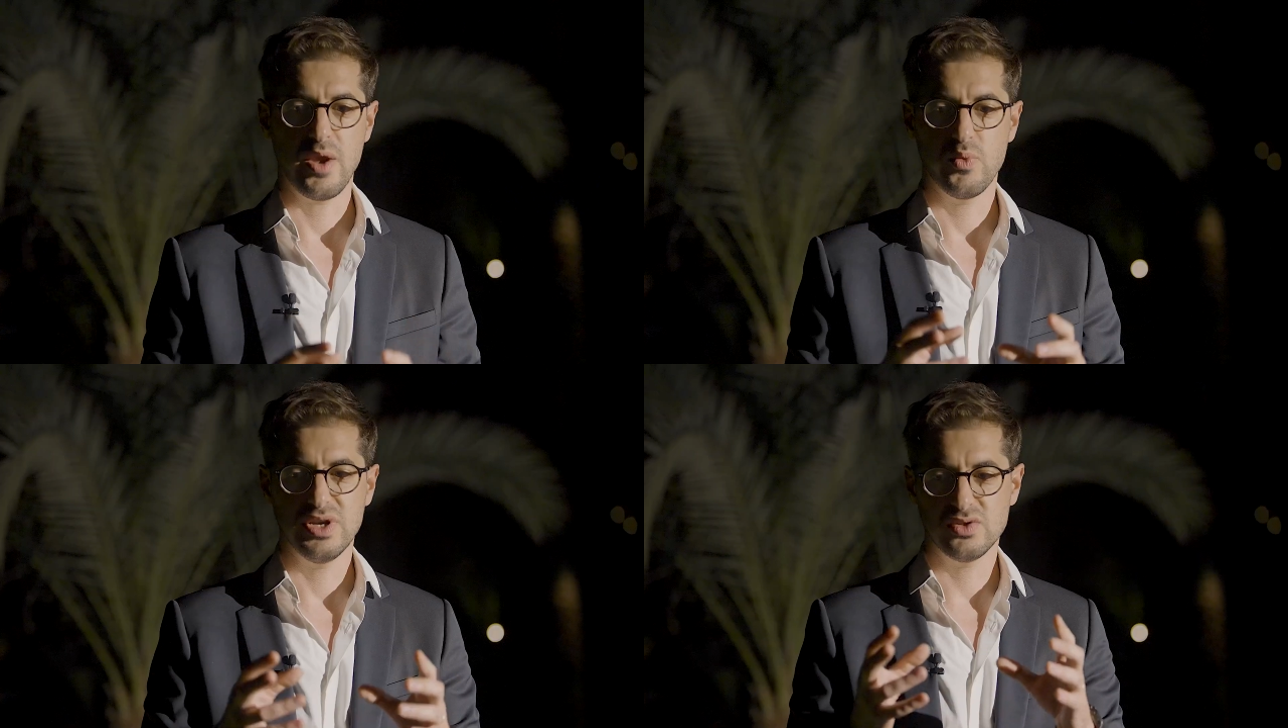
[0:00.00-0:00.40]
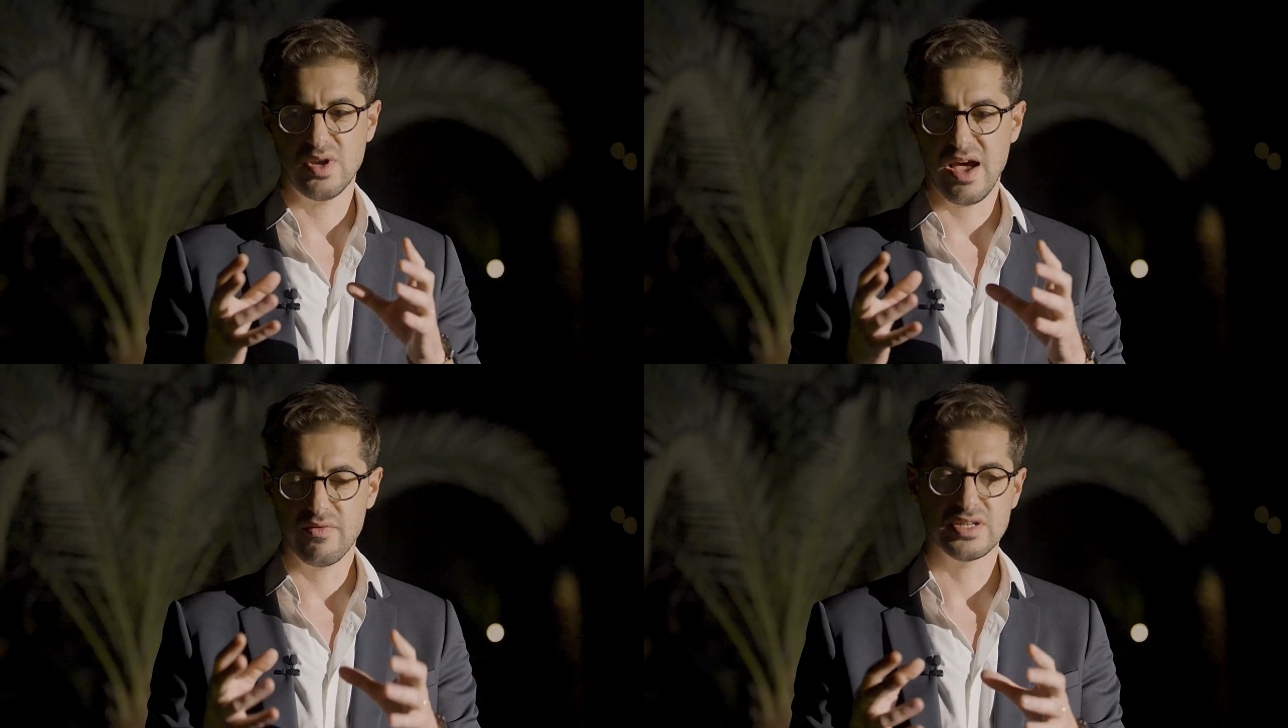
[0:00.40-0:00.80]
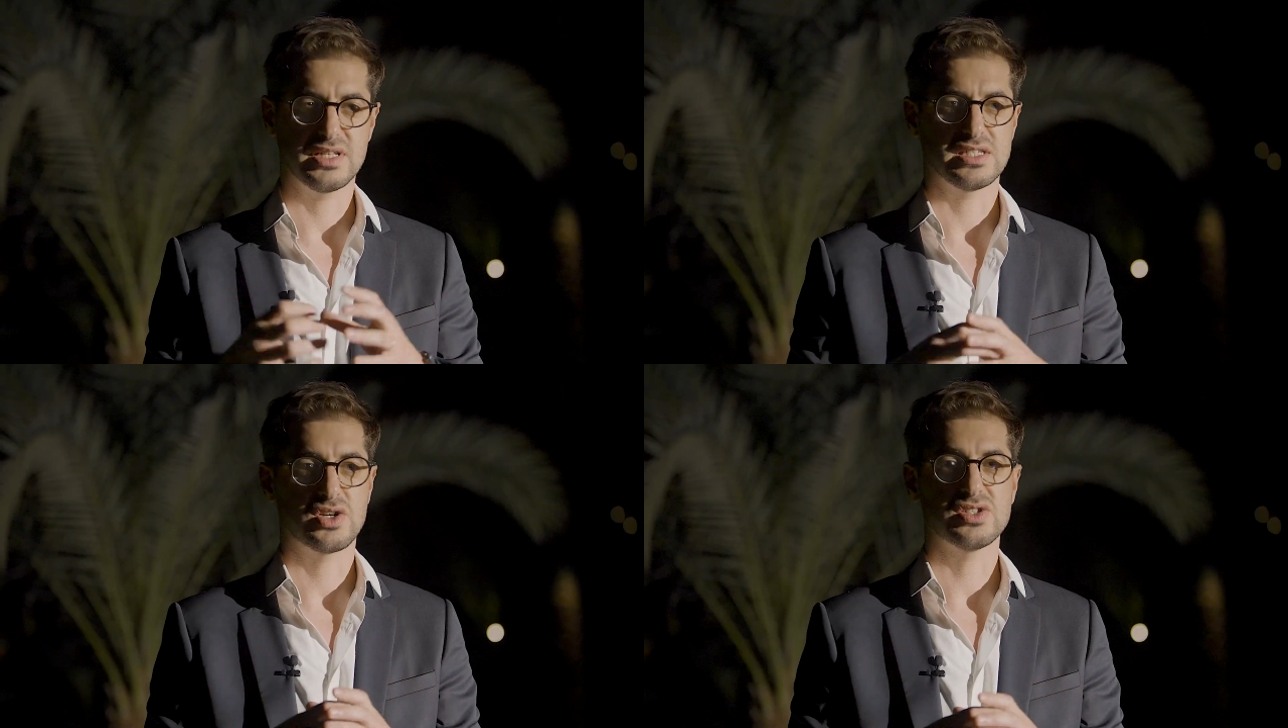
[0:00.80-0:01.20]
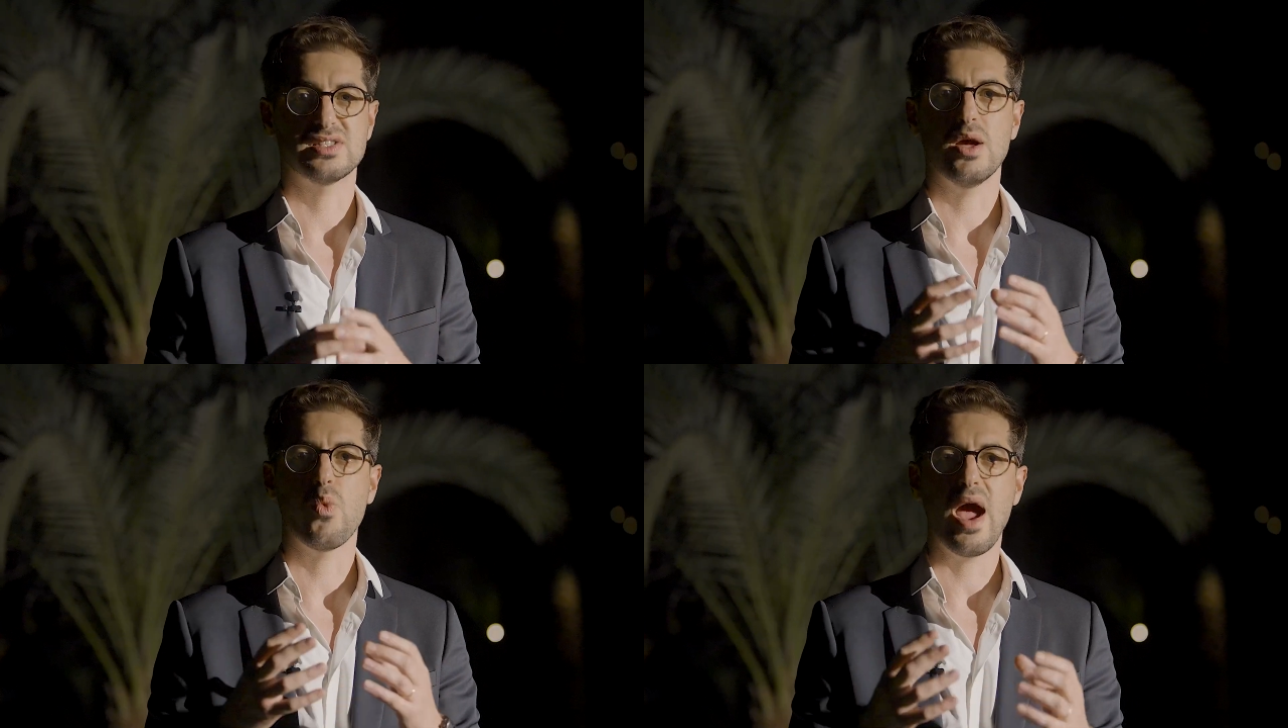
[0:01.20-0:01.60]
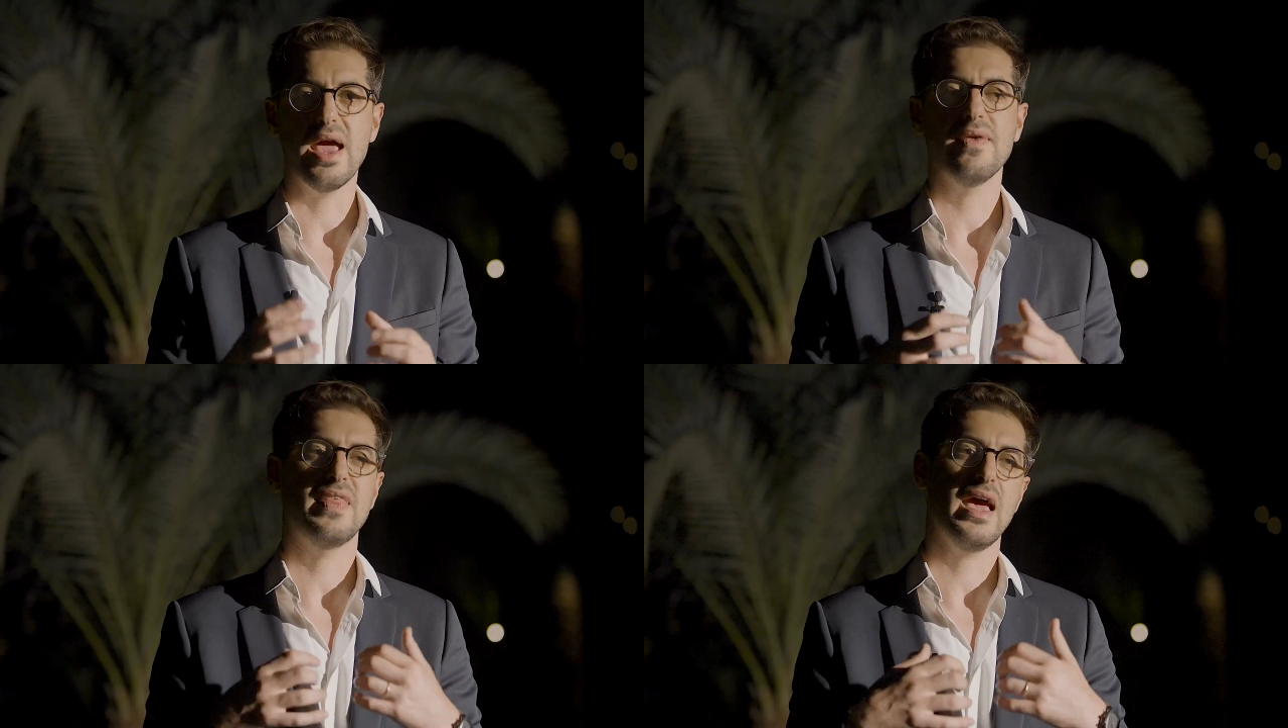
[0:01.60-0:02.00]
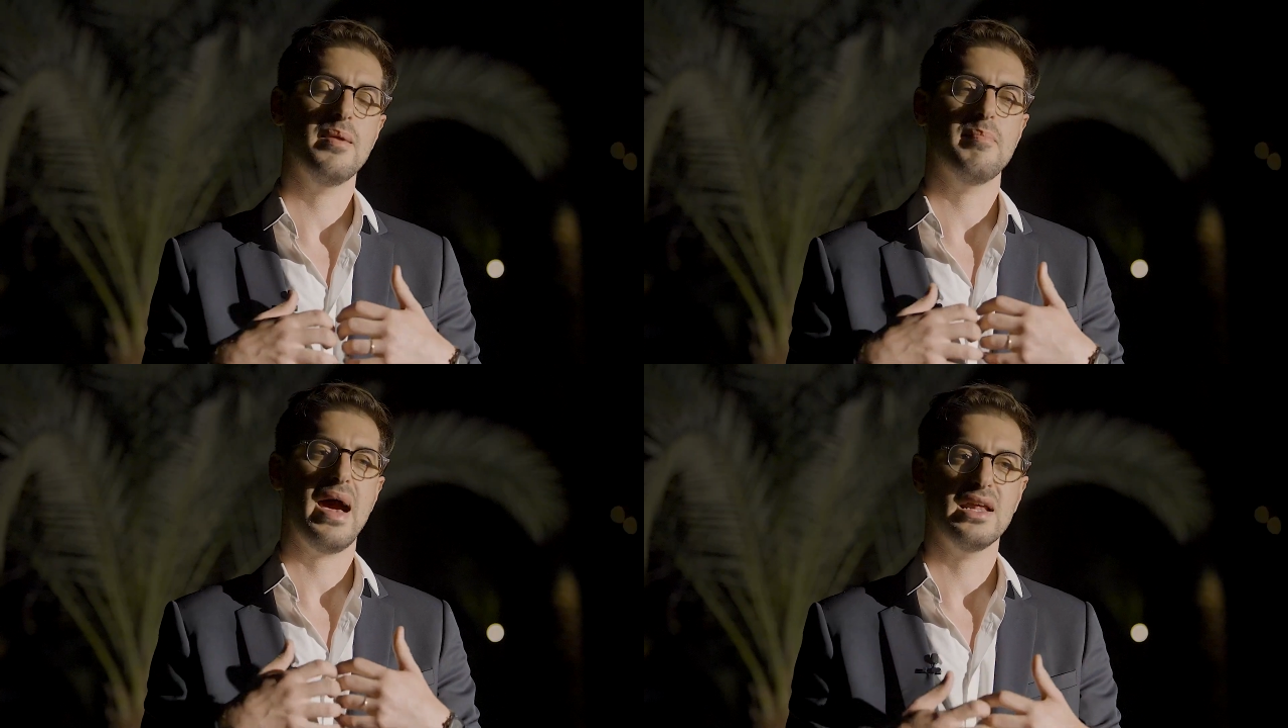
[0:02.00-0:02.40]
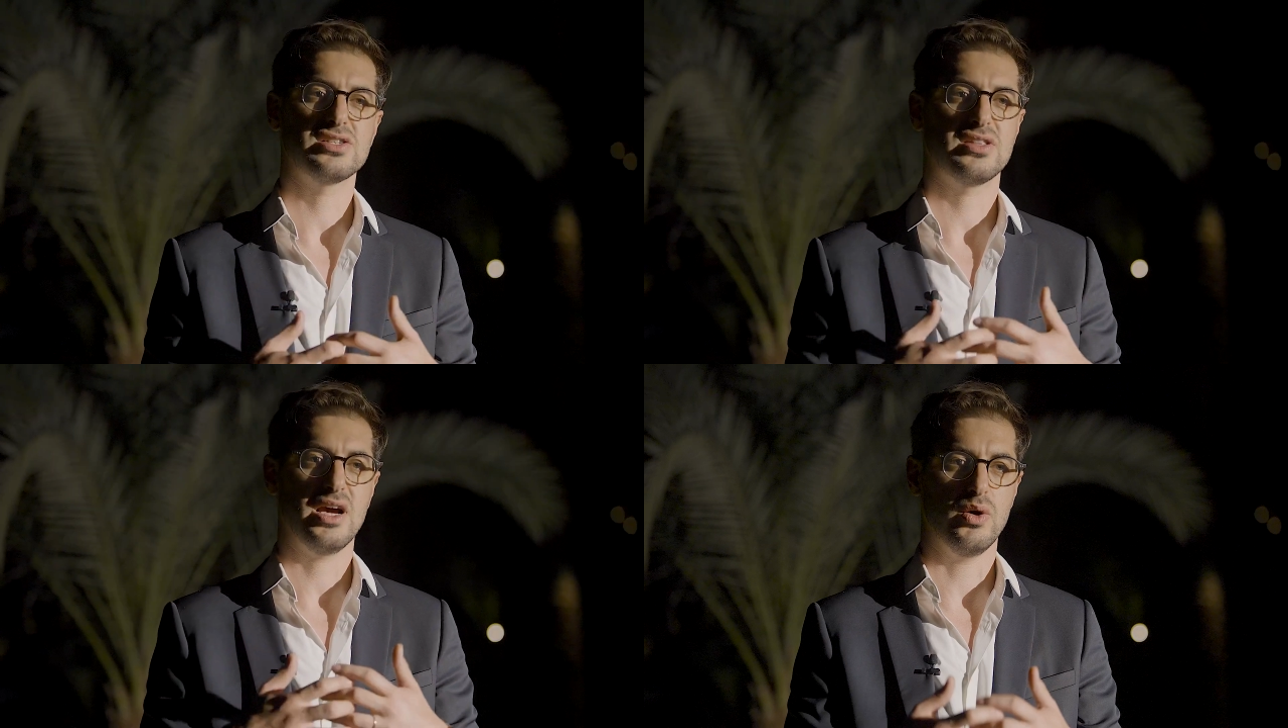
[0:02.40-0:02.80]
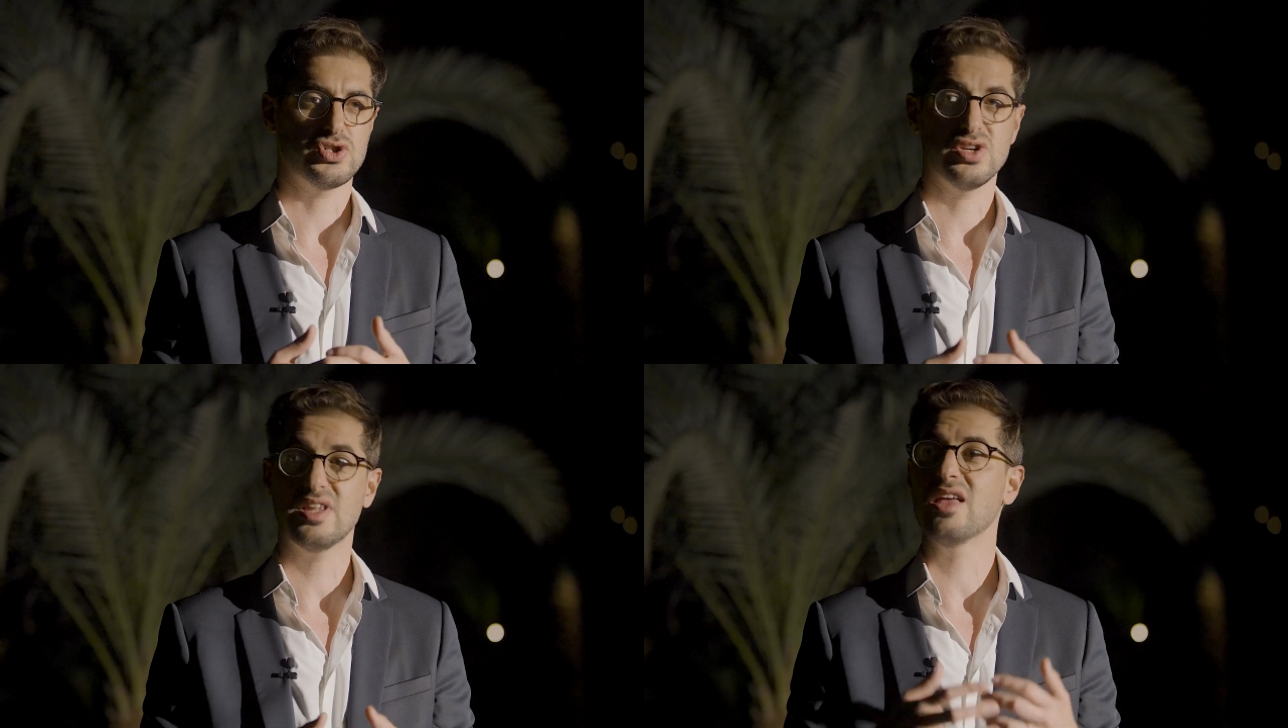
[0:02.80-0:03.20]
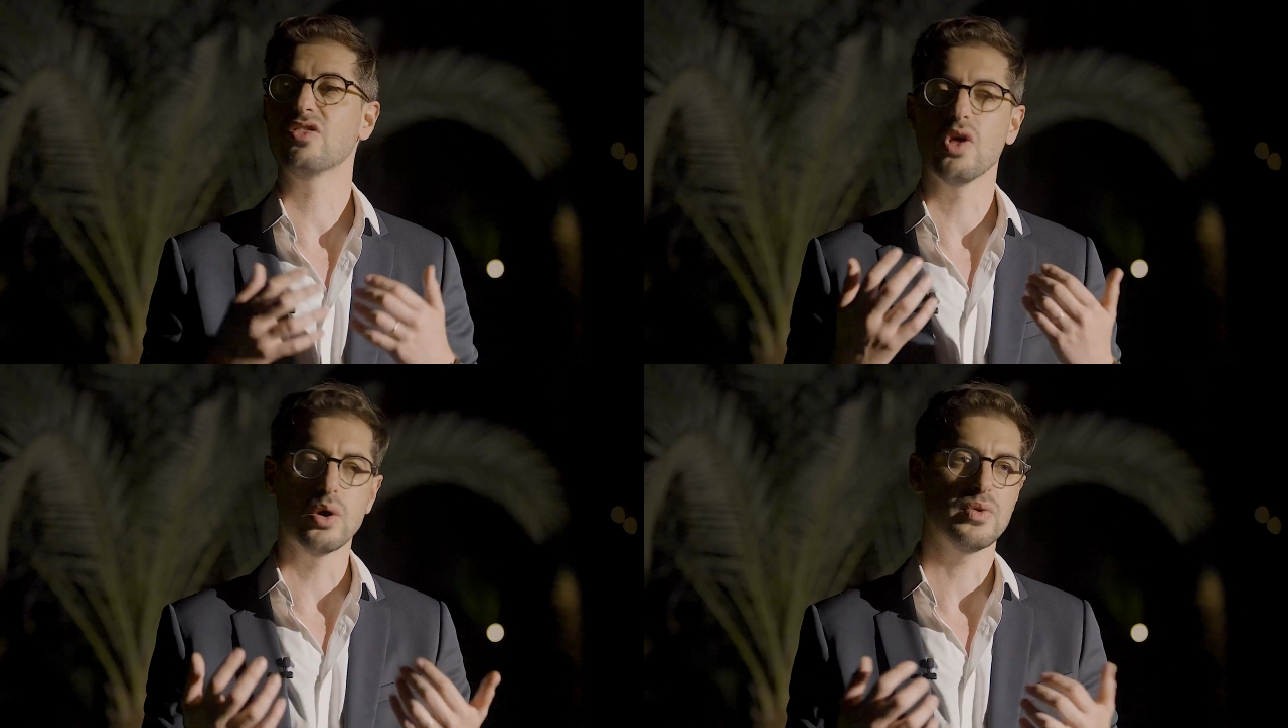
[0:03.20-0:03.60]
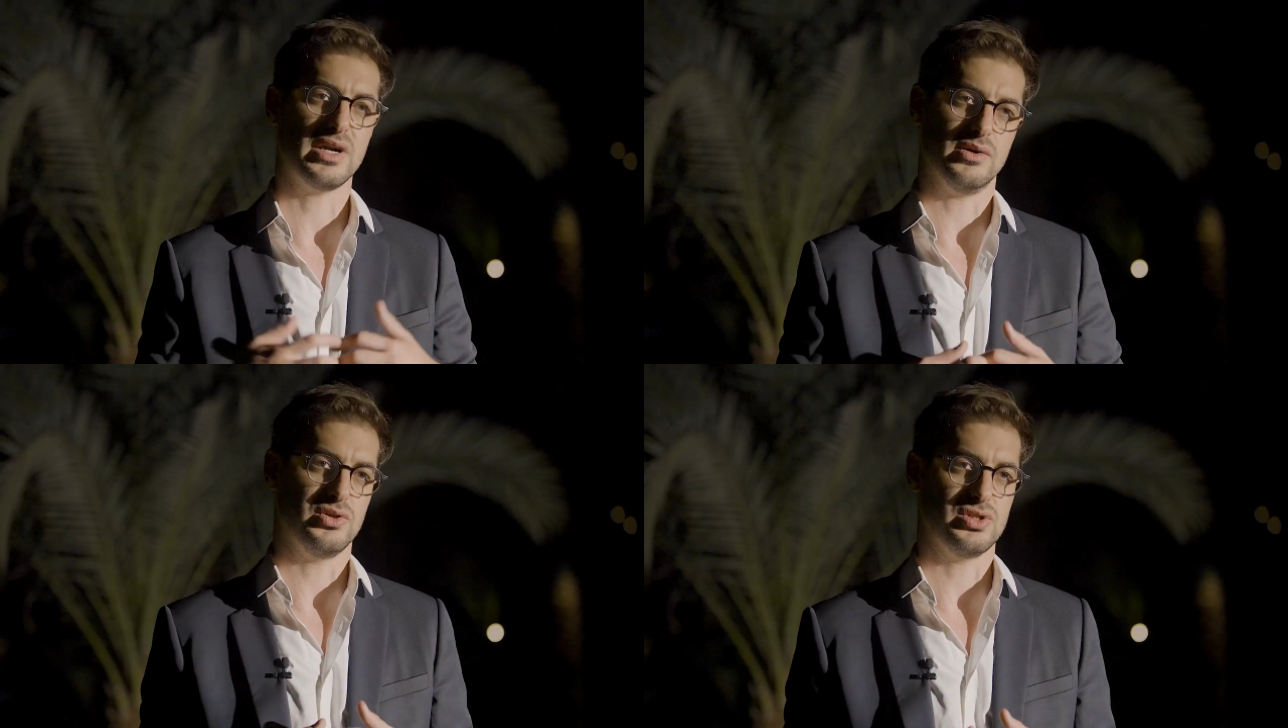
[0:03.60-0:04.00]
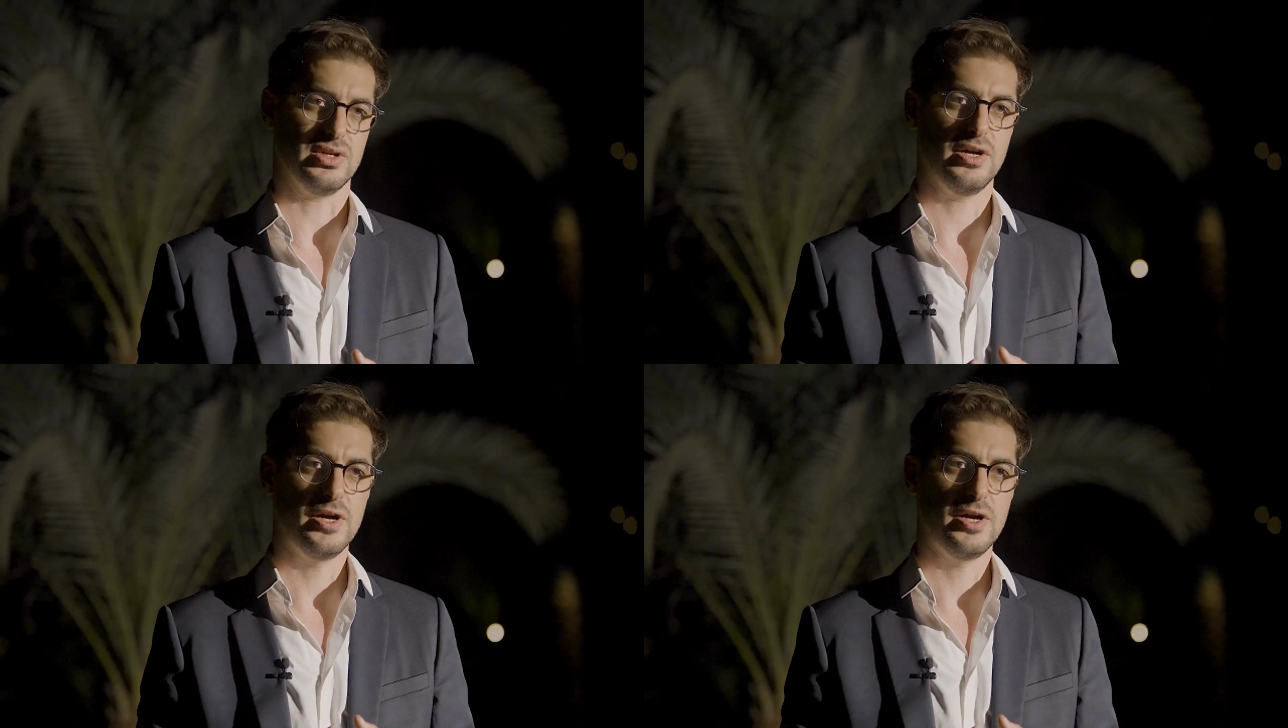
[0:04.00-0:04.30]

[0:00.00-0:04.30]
And we need to leverage this because the way they manage their ocean, they know their ocean.